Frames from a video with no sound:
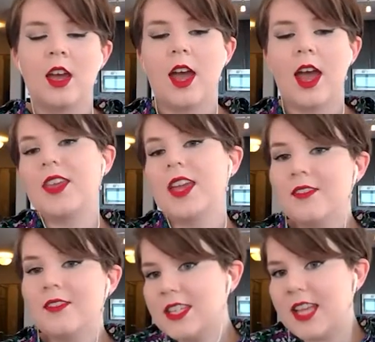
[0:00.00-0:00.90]
At the end of
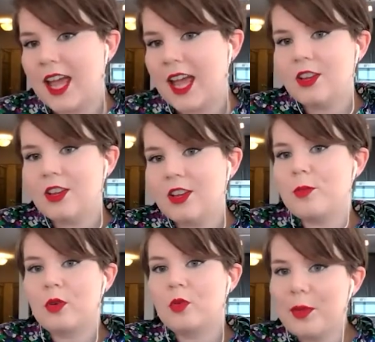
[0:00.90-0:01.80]
the day, no
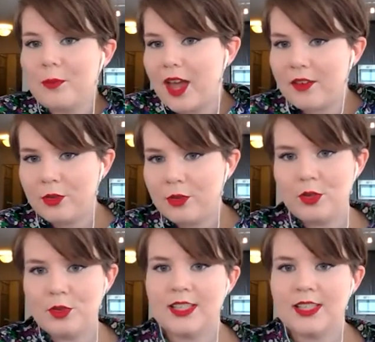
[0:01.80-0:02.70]
matter what pet food you
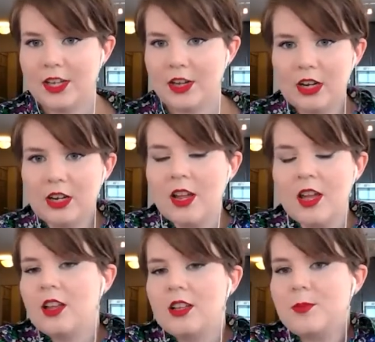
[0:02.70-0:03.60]
consider
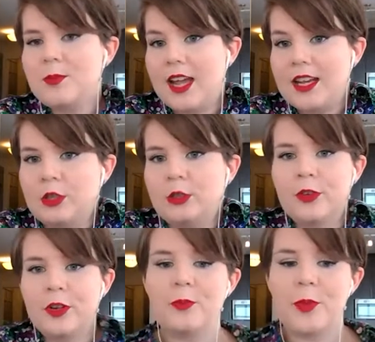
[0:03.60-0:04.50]
to be ideal for
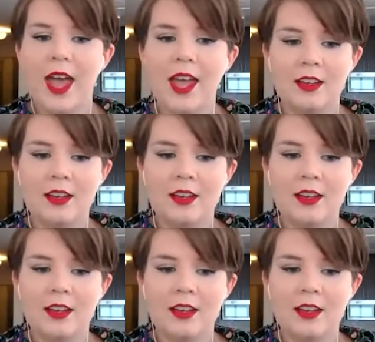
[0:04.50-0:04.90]
your pet